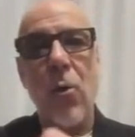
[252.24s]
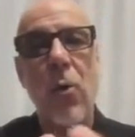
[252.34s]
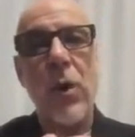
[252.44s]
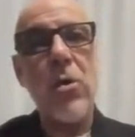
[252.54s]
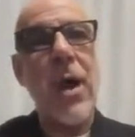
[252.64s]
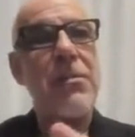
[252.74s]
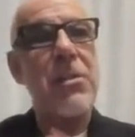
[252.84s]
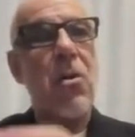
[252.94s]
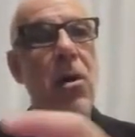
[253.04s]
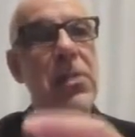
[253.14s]
when you
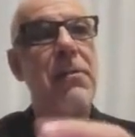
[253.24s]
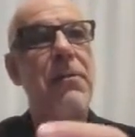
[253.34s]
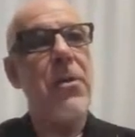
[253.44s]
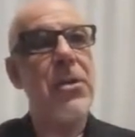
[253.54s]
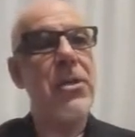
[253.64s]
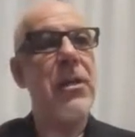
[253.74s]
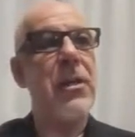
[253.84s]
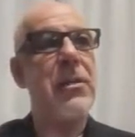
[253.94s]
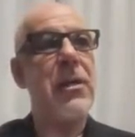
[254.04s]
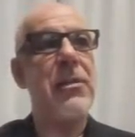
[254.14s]
have this loss
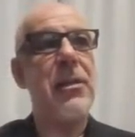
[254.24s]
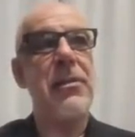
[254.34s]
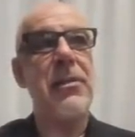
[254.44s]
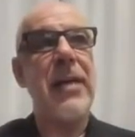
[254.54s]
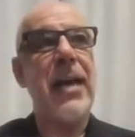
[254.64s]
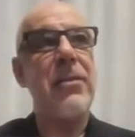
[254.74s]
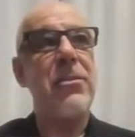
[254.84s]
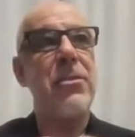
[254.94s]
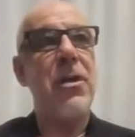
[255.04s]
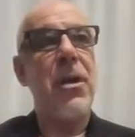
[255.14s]
aversion, it, it, it
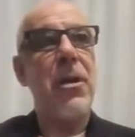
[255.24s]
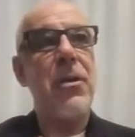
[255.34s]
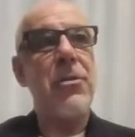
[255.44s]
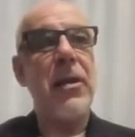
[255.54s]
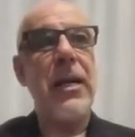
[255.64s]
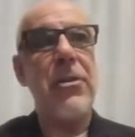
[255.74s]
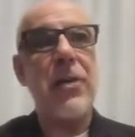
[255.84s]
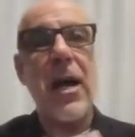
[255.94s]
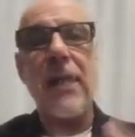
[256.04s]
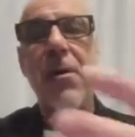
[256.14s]
tends to
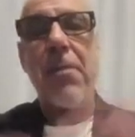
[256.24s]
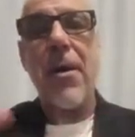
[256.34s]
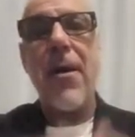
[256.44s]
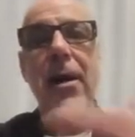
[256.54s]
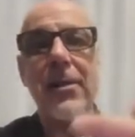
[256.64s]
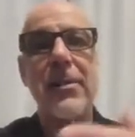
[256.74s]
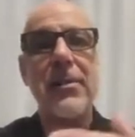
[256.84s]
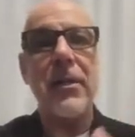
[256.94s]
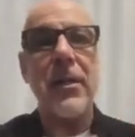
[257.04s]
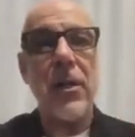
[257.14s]
lead to kind of a
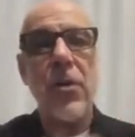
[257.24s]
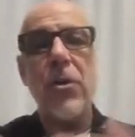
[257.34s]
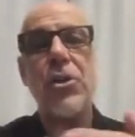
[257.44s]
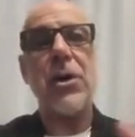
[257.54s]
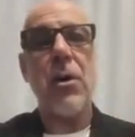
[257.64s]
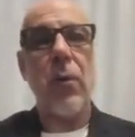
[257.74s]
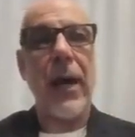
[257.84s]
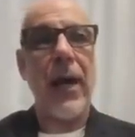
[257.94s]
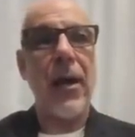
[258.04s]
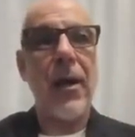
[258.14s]
paralysis and inertia
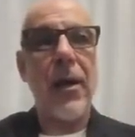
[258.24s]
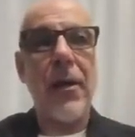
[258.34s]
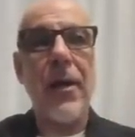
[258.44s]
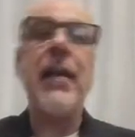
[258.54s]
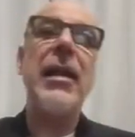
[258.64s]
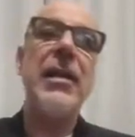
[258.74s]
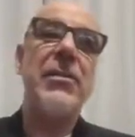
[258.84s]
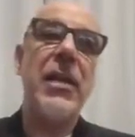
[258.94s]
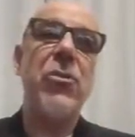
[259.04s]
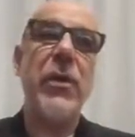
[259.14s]
where that
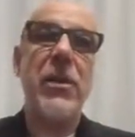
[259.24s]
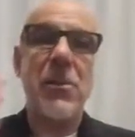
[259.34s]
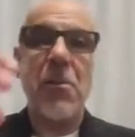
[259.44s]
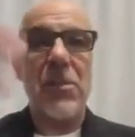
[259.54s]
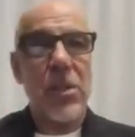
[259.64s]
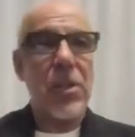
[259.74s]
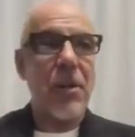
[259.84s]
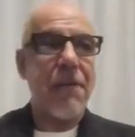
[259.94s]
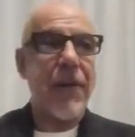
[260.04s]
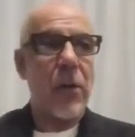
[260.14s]
leads then to a
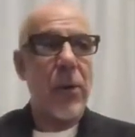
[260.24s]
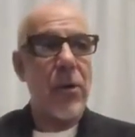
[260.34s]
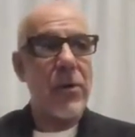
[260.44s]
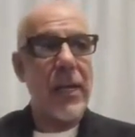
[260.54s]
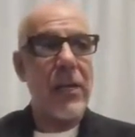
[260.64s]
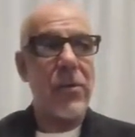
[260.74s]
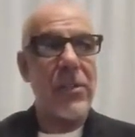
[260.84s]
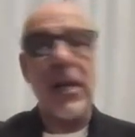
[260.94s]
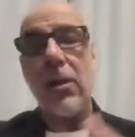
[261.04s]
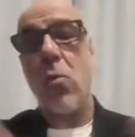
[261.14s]
disposition effect where you tend
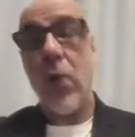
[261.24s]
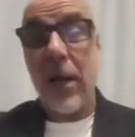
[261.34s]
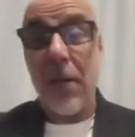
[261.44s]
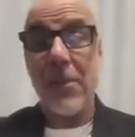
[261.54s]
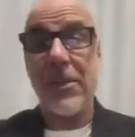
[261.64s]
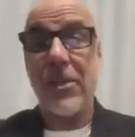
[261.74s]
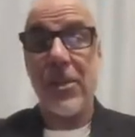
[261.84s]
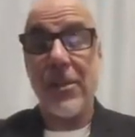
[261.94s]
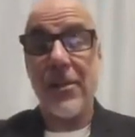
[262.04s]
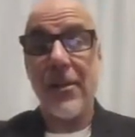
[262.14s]
to sell the winning
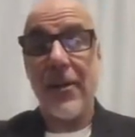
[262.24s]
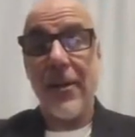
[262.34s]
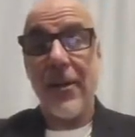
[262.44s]
positions